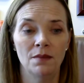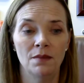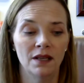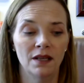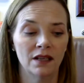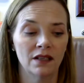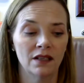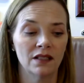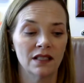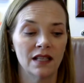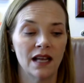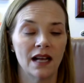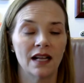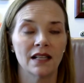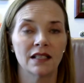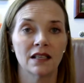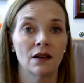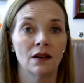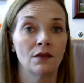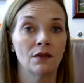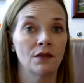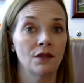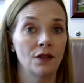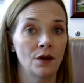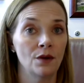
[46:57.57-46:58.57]
because that's
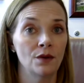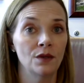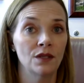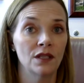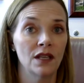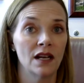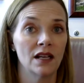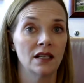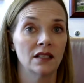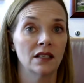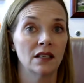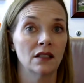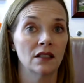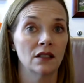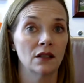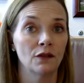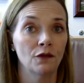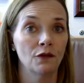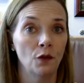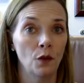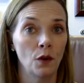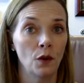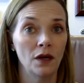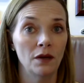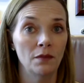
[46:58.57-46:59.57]
how those assets
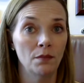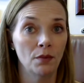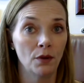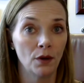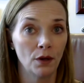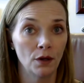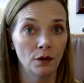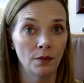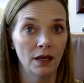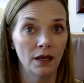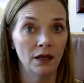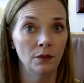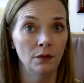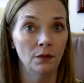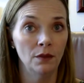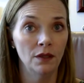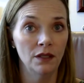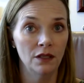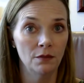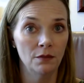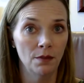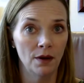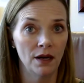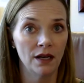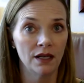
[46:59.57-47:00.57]
avoid probate when
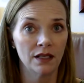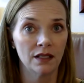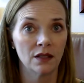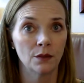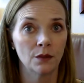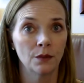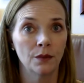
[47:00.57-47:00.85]
you pass